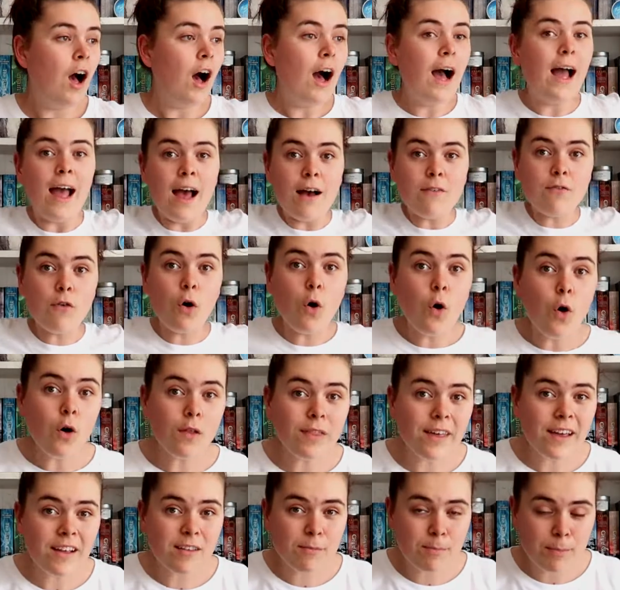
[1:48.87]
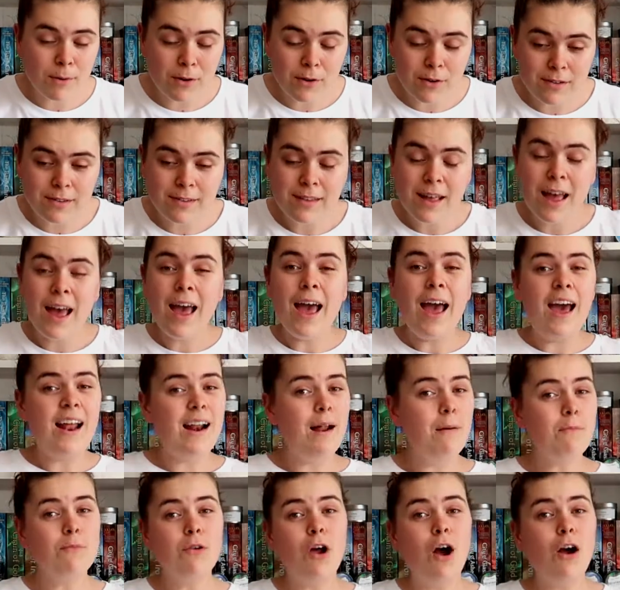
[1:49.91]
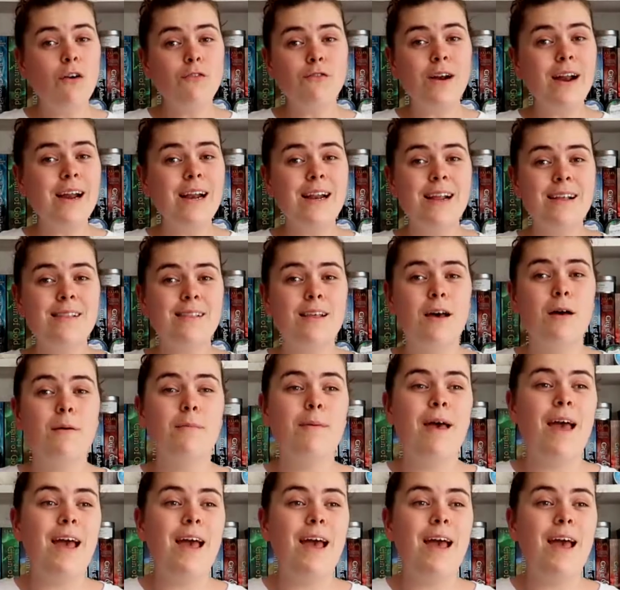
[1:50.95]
I have all these books and I'm not reading them.